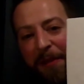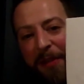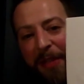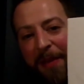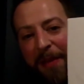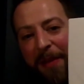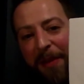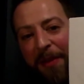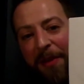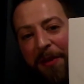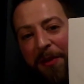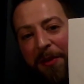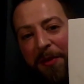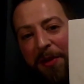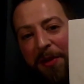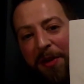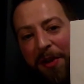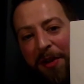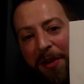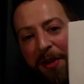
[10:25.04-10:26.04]
time I go to
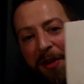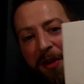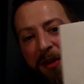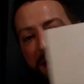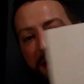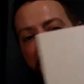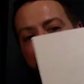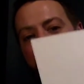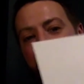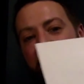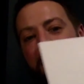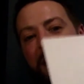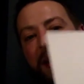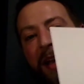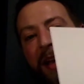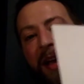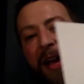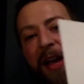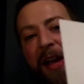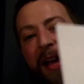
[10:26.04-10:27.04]
a con,
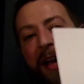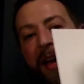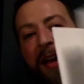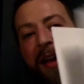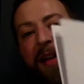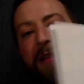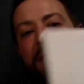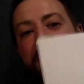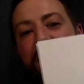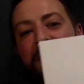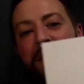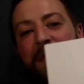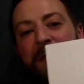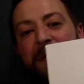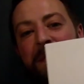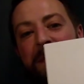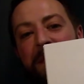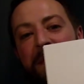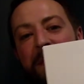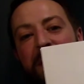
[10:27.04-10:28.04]
I have
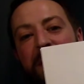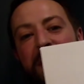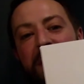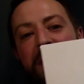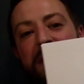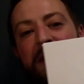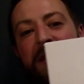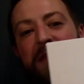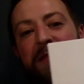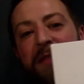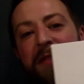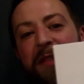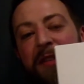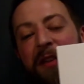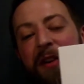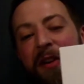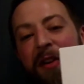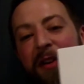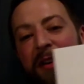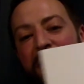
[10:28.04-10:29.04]
different
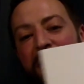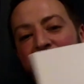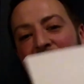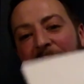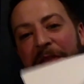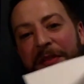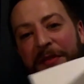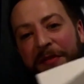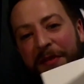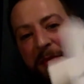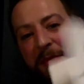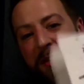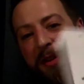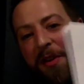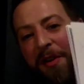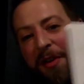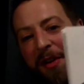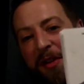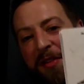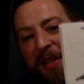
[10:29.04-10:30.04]
artists from the
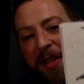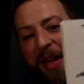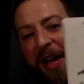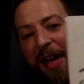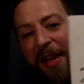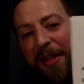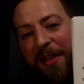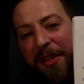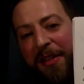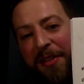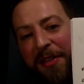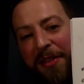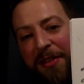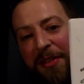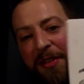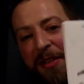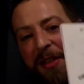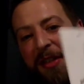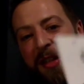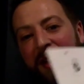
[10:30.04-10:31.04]
artist alleys
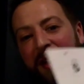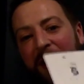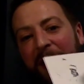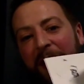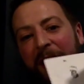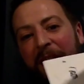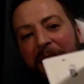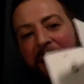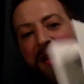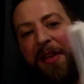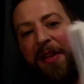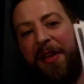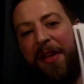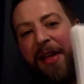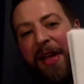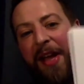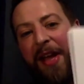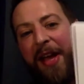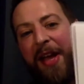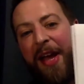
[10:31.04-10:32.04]

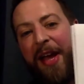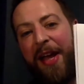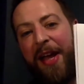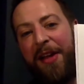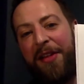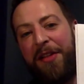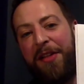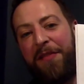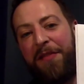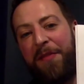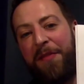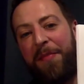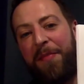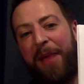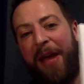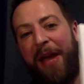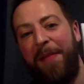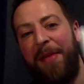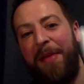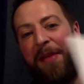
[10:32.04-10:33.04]
add a different
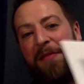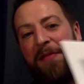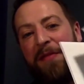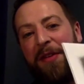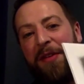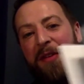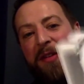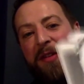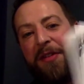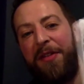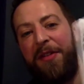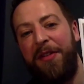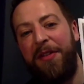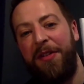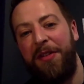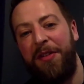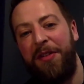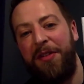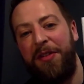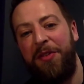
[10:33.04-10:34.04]
Batman villain
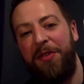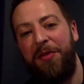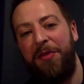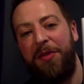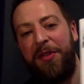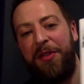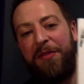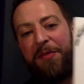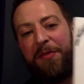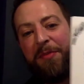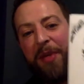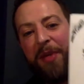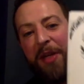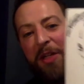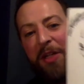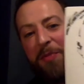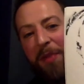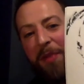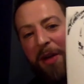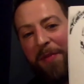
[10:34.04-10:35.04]
to a different
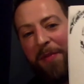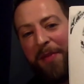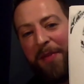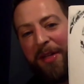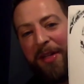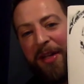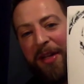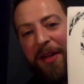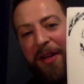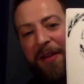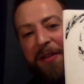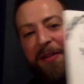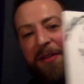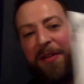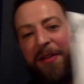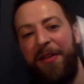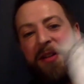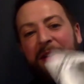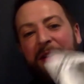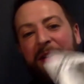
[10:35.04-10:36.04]
page. Bob McLeod.
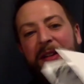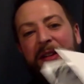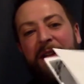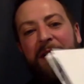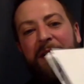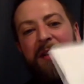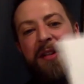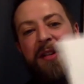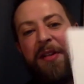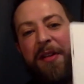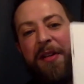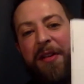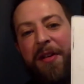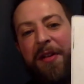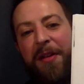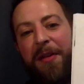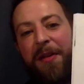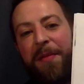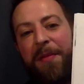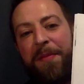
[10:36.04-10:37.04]

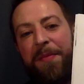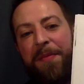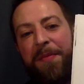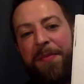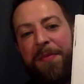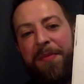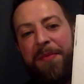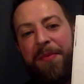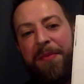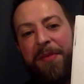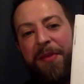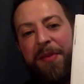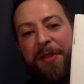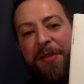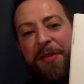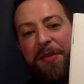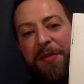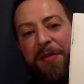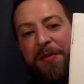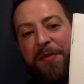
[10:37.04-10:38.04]
Um,
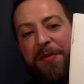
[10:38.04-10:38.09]
these